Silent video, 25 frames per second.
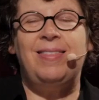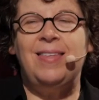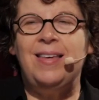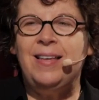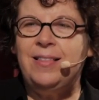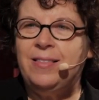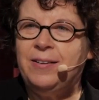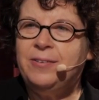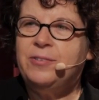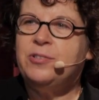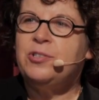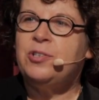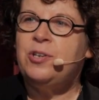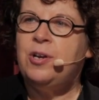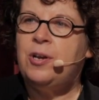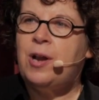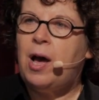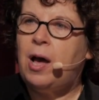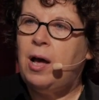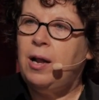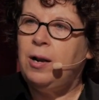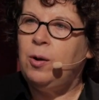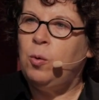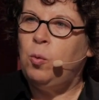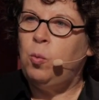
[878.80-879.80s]
there's
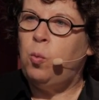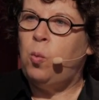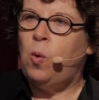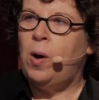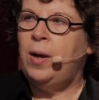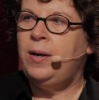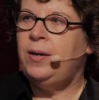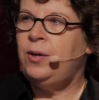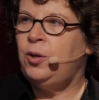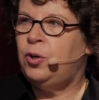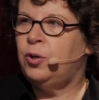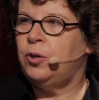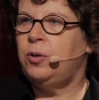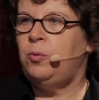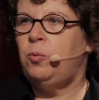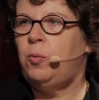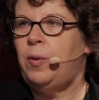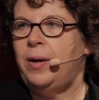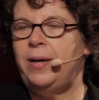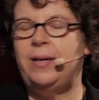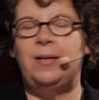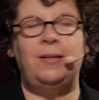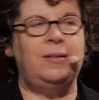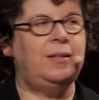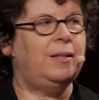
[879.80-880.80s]
not one good
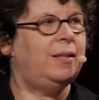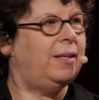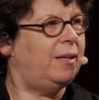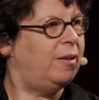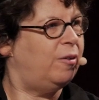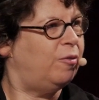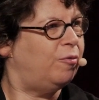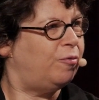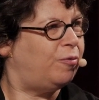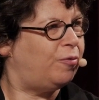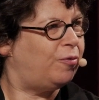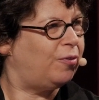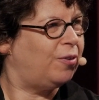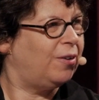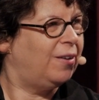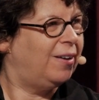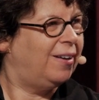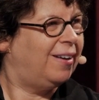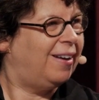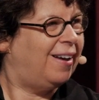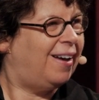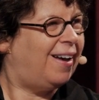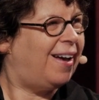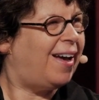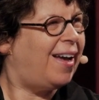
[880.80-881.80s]
way to live.
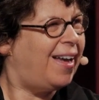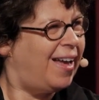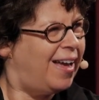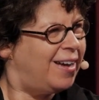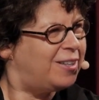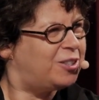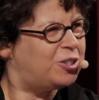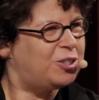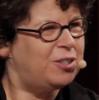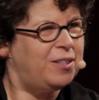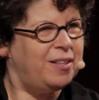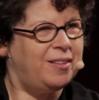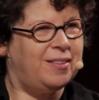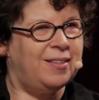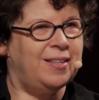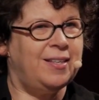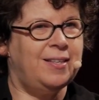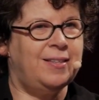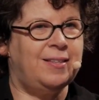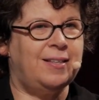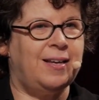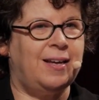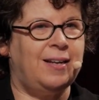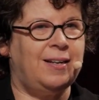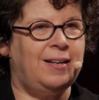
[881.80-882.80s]
I actually
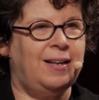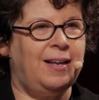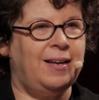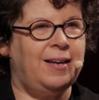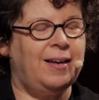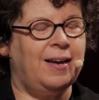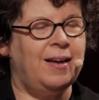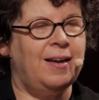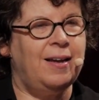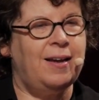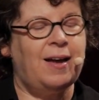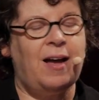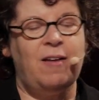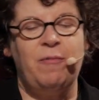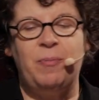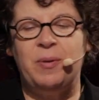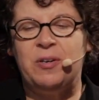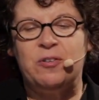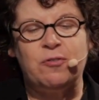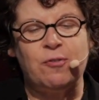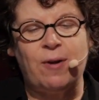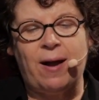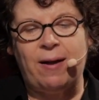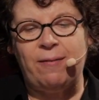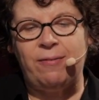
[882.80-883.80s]
think that. Like, I've been
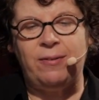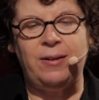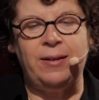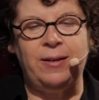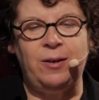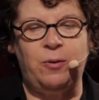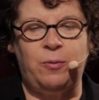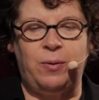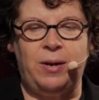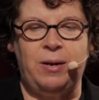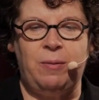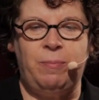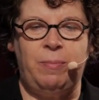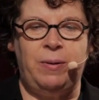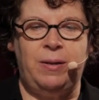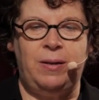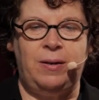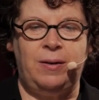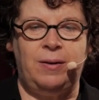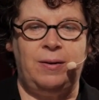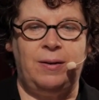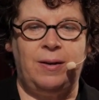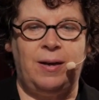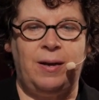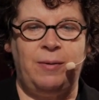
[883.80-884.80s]
traveling quite a bit.
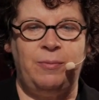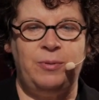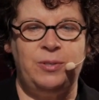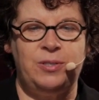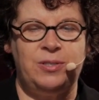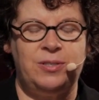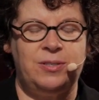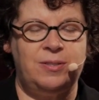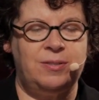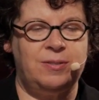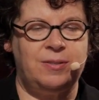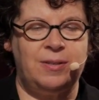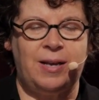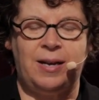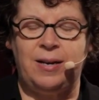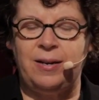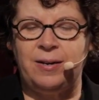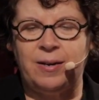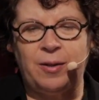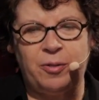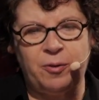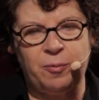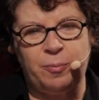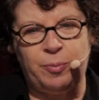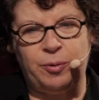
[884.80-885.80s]
I was at
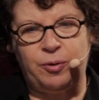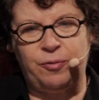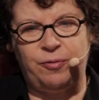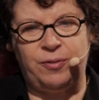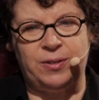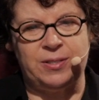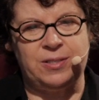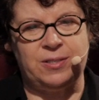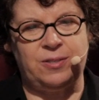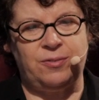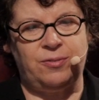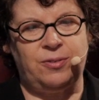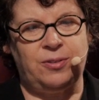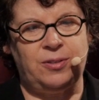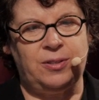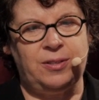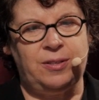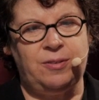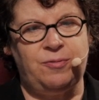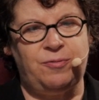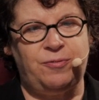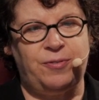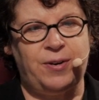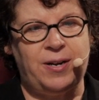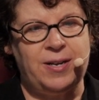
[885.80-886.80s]
another book festival
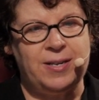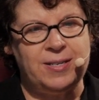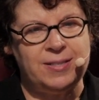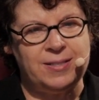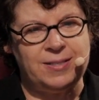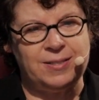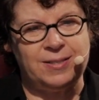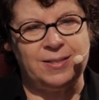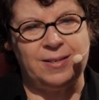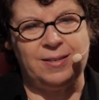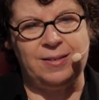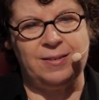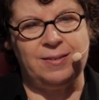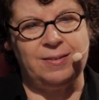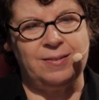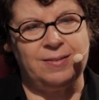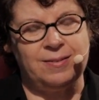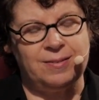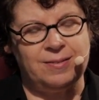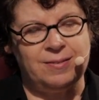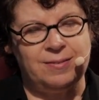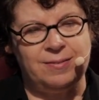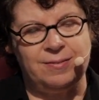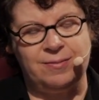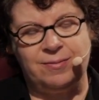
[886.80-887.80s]
in France and
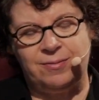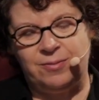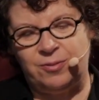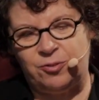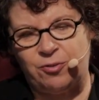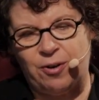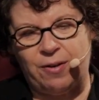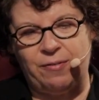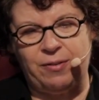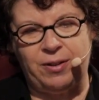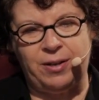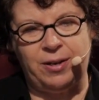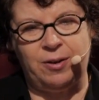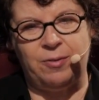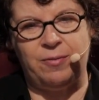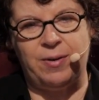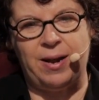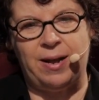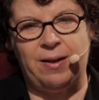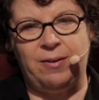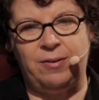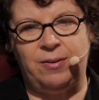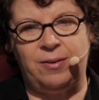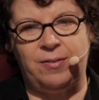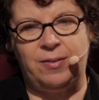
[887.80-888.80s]
traveling
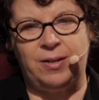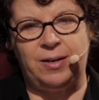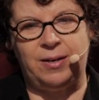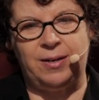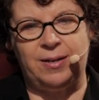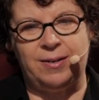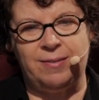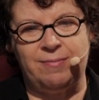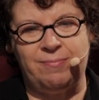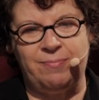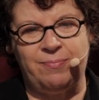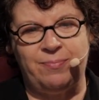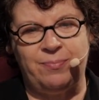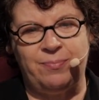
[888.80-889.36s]
around, and then I